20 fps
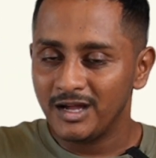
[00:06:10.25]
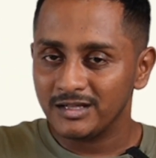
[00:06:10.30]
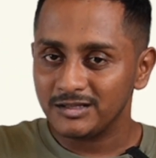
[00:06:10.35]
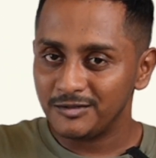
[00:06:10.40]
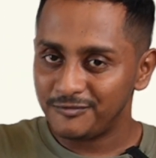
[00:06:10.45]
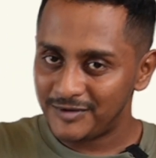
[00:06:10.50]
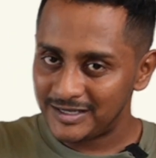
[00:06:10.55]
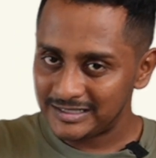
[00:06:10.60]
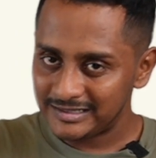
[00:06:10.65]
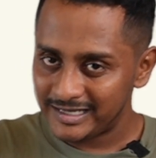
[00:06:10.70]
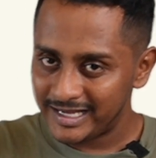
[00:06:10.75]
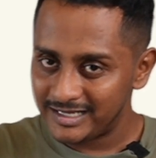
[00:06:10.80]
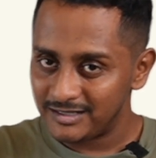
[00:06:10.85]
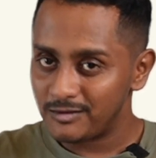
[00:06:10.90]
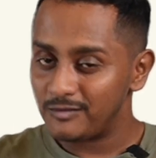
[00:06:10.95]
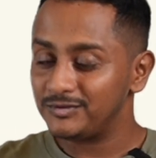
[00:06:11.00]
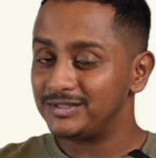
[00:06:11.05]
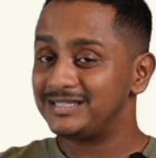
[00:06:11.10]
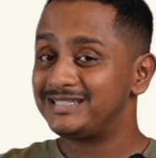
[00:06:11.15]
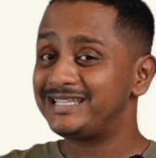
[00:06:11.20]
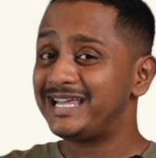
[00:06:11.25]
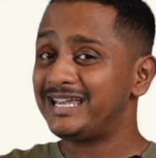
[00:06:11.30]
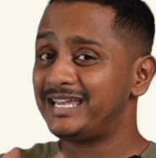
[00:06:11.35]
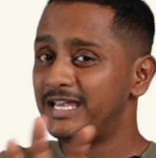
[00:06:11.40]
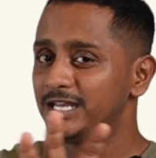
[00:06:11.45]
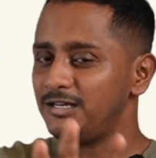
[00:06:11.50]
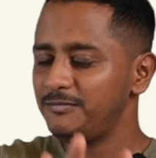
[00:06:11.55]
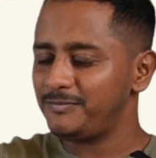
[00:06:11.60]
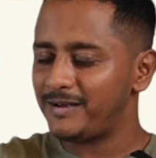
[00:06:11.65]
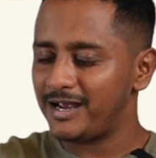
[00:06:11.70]
The first line of the
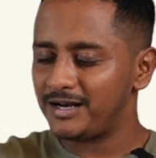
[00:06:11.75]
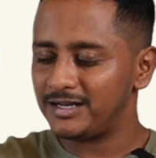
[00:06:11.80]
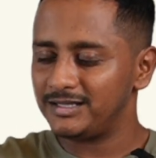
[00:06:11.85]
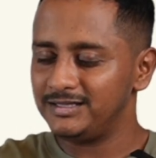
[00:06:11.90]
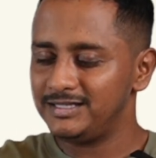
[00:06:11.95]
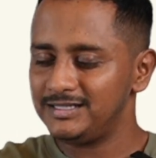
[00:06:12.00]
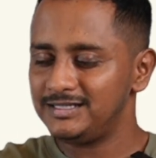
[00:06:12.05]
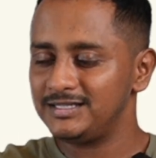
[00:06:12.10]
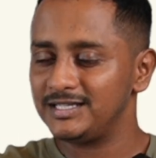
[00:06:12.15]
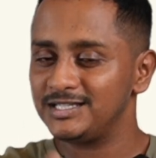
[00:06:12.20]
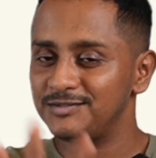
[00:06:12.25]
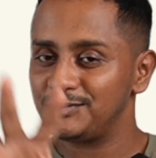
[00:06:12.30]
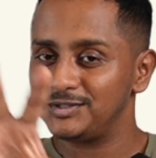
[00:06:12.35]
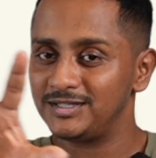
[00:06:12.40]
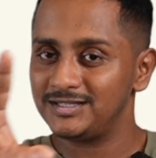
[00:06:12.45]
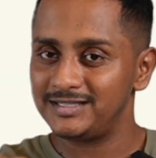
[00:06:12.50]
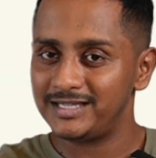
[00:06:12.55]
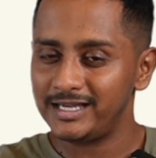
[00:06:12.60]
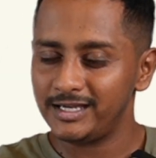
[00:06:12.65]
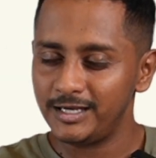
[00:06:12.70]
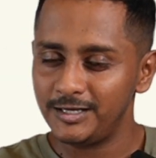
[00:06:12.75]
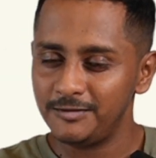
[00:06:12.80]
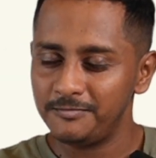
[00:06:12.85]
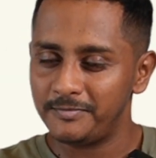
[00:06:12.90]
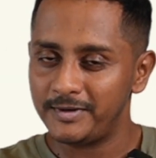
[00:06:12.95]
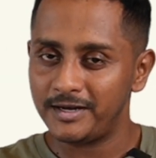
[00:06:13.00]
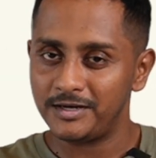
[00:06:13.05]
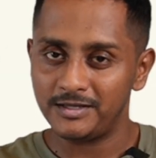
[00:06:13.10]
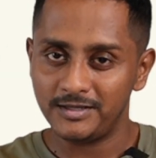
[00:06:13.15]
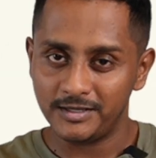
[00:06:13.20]
second para, this is for the second
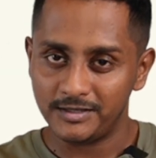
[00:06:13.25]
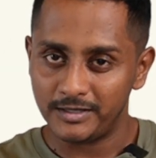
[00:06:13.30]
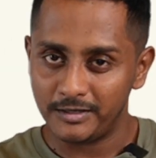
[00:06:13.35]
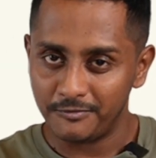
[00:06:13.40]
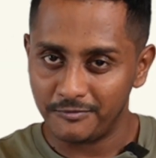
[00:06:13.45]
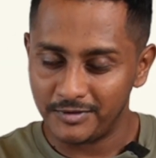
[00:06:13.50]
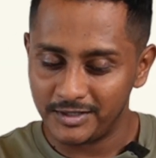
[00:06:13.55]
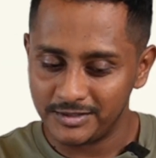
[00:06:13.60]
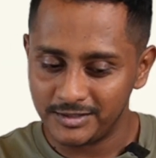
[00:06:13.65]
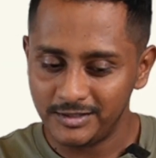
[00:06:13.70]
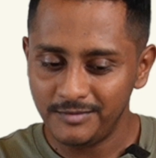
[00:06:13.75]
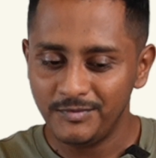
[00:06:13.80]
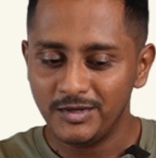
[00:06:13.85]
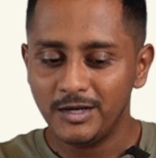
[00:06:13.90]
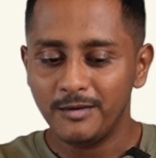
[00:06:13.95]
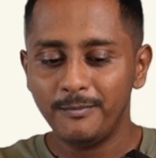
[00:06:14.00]
para that I have written.